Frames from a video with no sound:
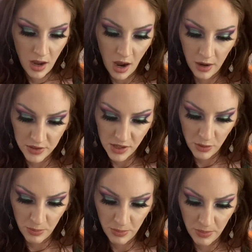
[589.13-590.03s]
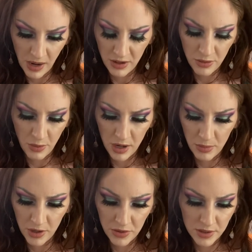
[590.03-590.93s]
I don't know why I
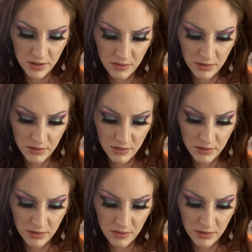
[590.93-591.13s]
brought this.